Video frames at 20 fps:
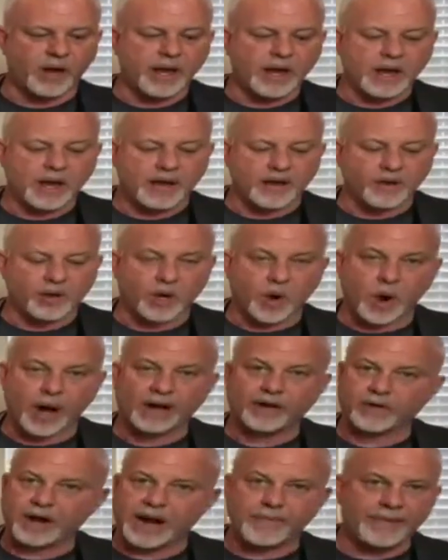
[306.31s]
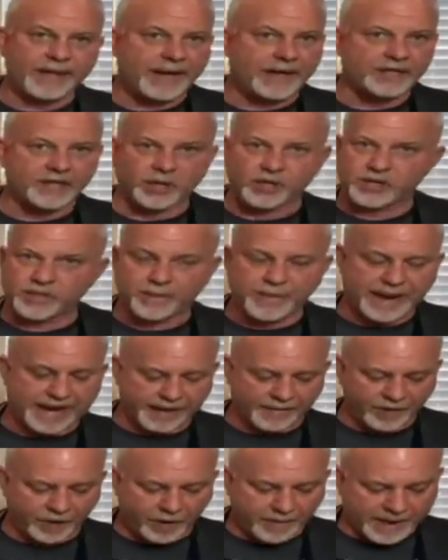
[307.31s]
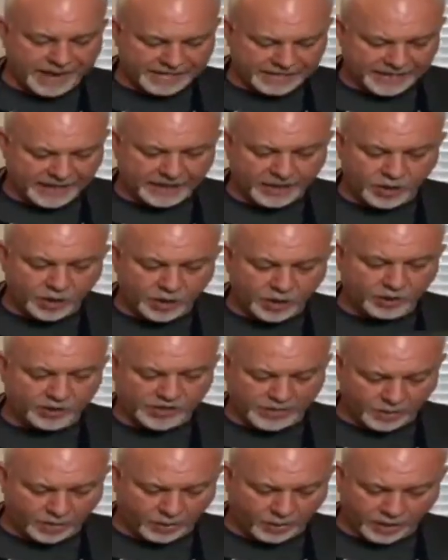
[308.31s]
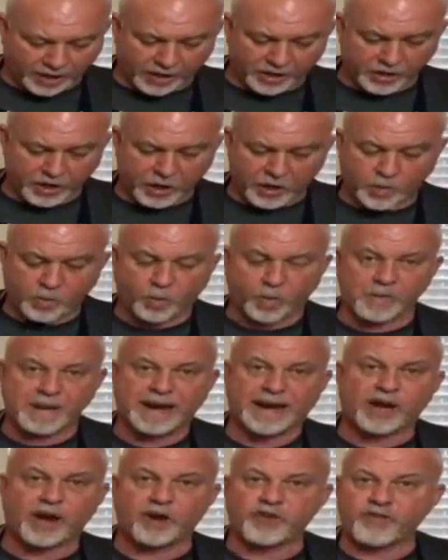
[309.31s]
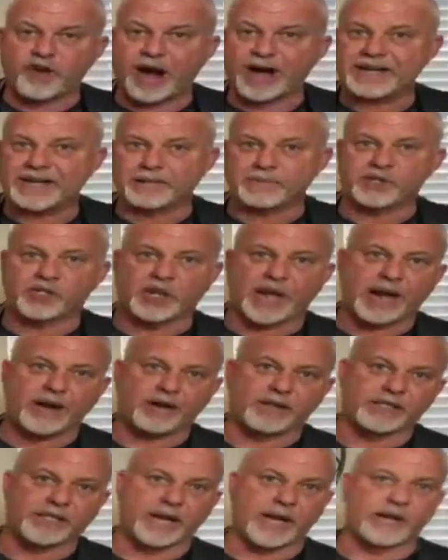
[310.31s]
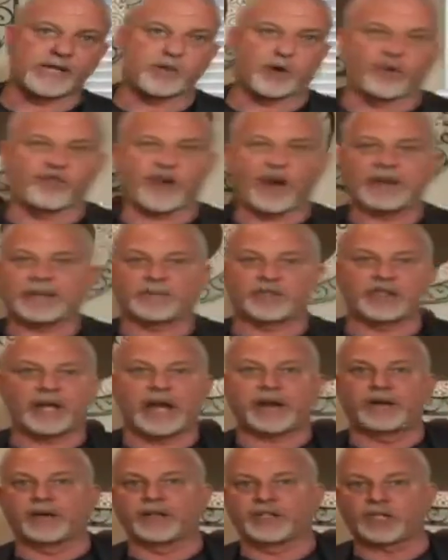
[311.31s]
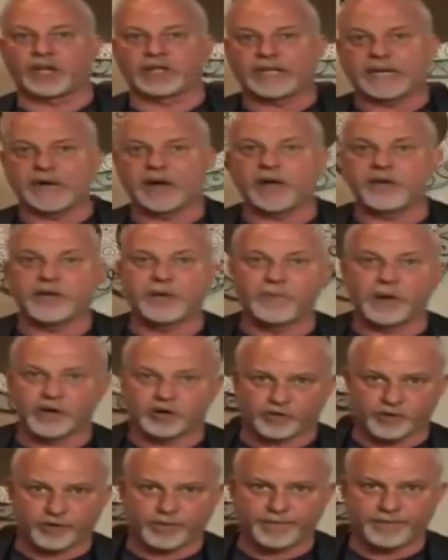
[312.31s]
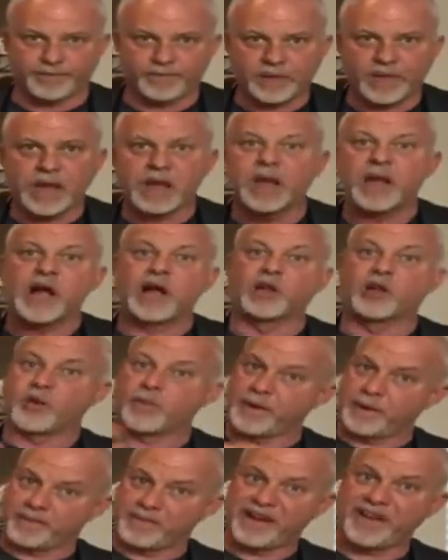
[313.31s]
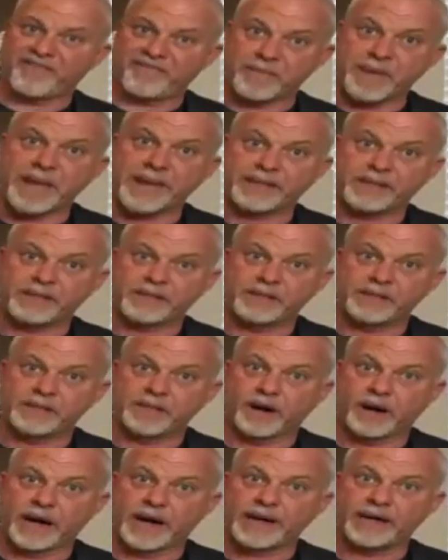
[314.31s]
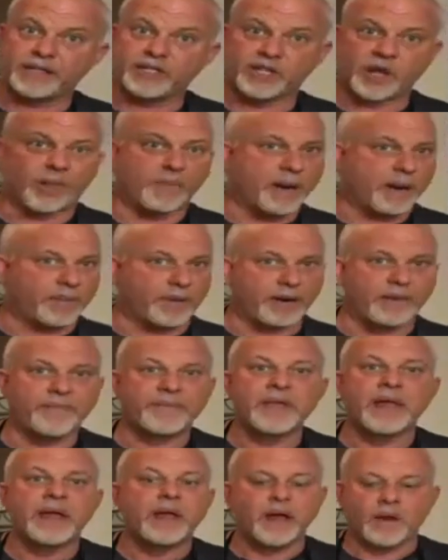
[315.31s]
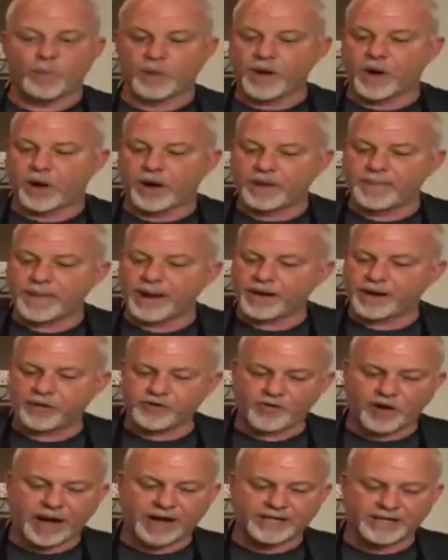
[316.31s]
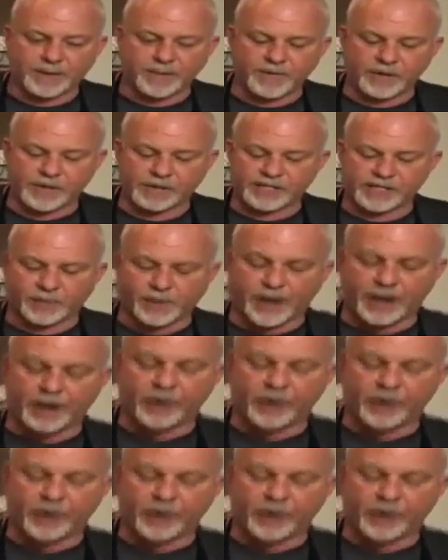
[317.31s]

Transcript: So go out and grab these. They're amazing. You'll see what we're going to do. We're making our tri-tip slider tonight. So our tri-tip slider is sauteed onion, mushroom, a little bit of beef base. All right, salt, pepper. We already made our tri-tip. You can see right